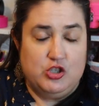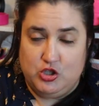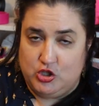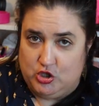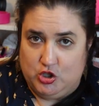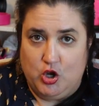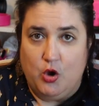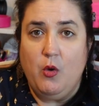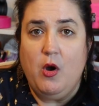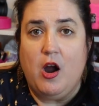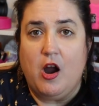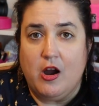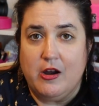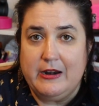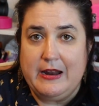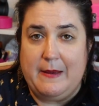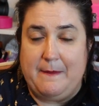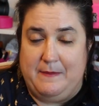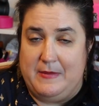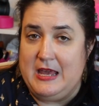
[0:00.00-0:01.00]
so hard
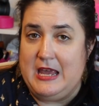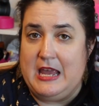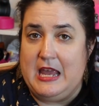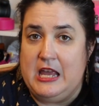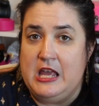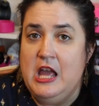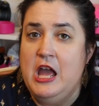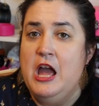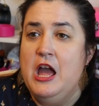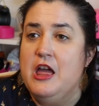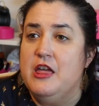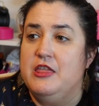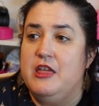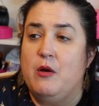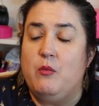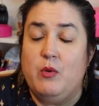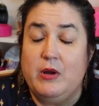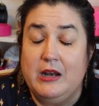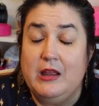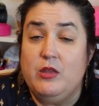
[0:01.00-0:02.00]
at me
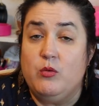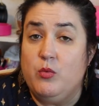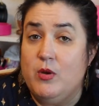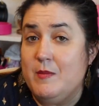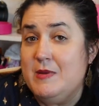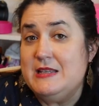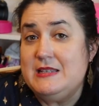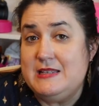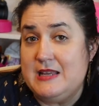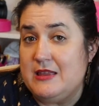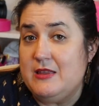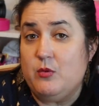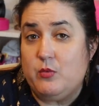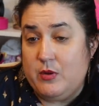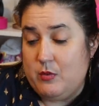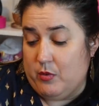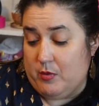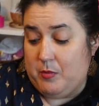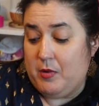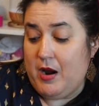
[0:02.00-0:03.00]
that one of the women said that
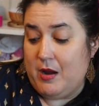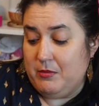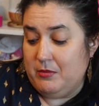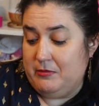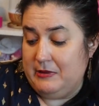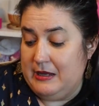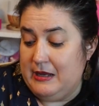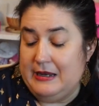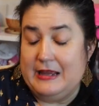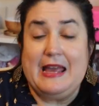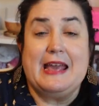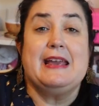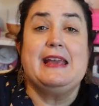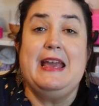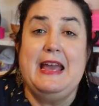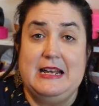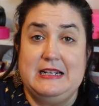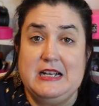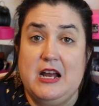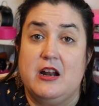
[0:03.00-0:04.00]
we were probably going to get
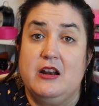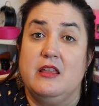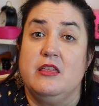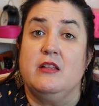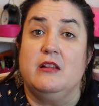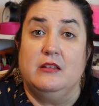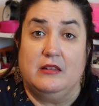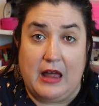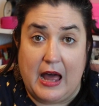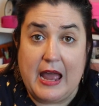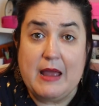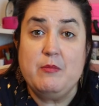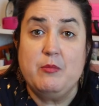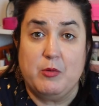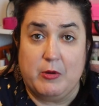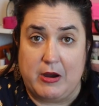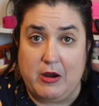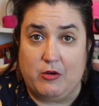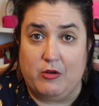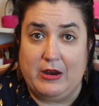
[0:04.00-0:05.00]
kicked out of the
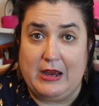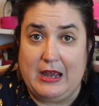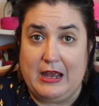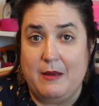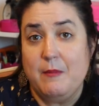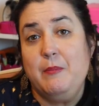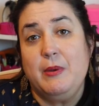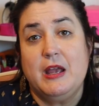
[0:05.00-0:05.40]
library